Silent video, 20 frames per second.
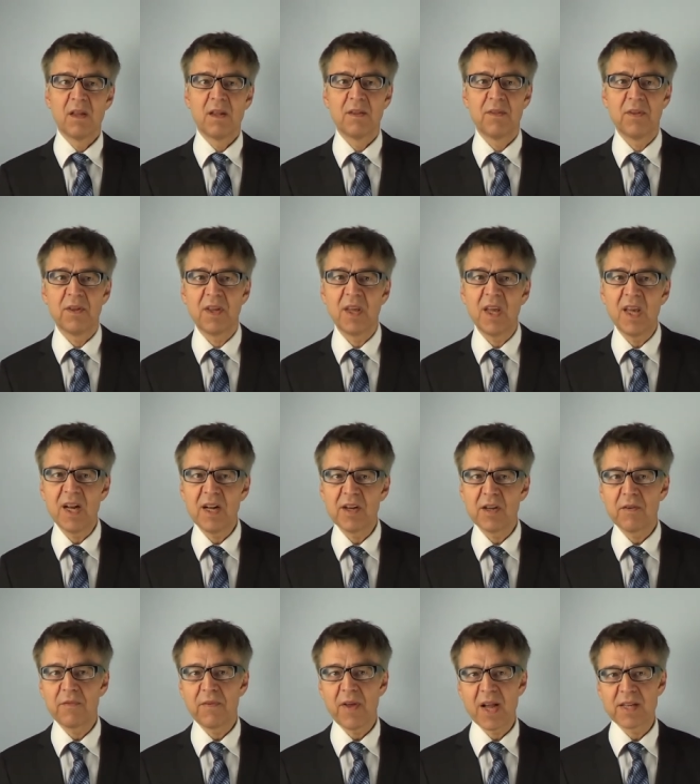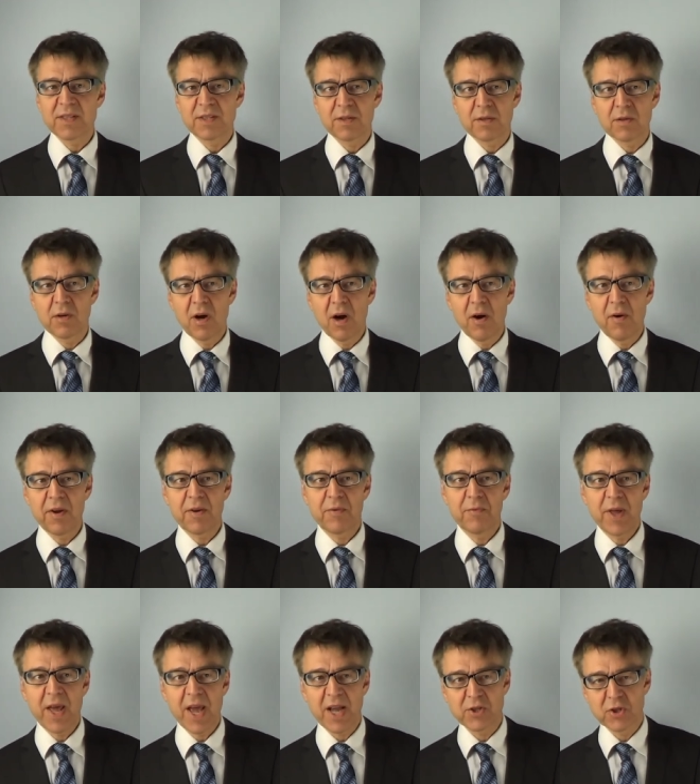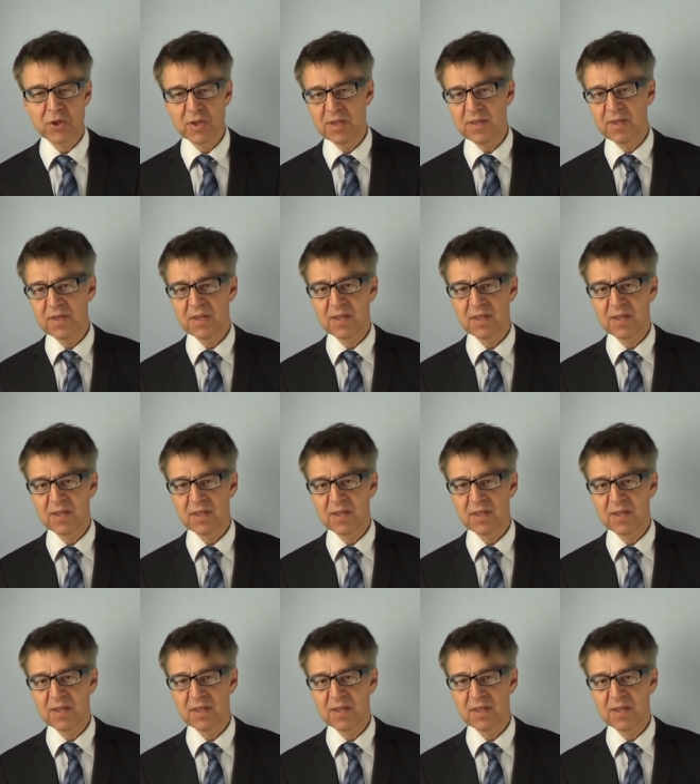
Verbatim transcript: The yield of exochoric reactions